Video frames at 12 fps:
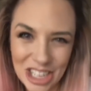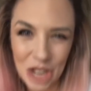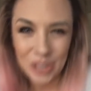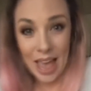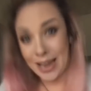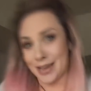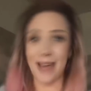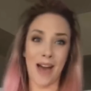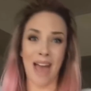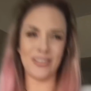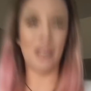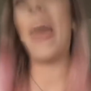issues that I now
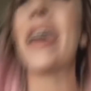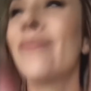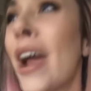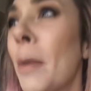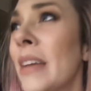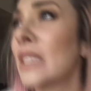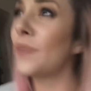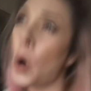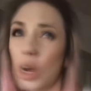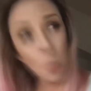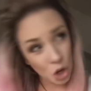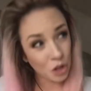have to pay a therapist for
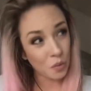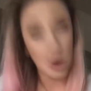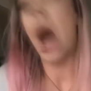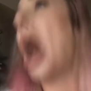to work through